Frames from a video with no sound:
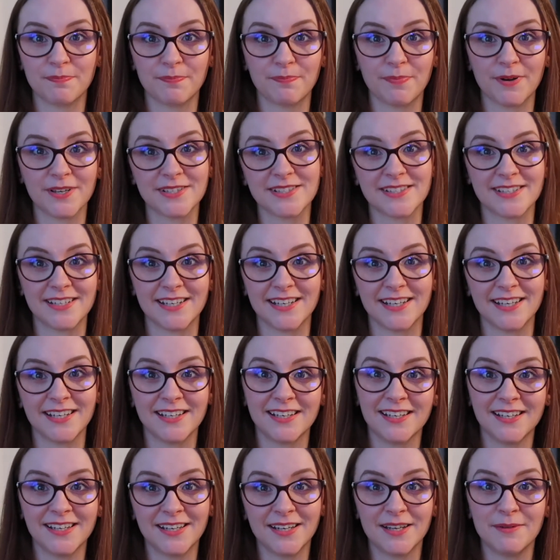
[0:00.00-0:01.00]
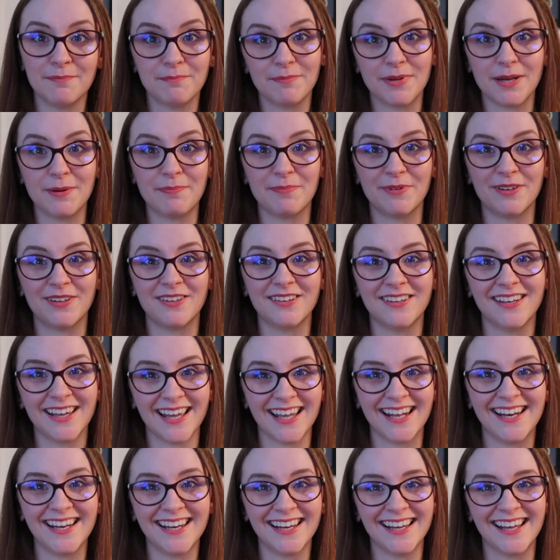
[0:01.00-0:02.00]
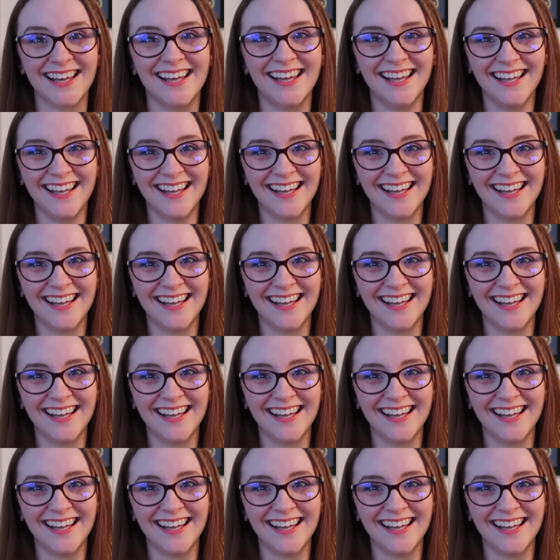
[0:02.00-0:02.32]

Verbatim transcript: busting people in it,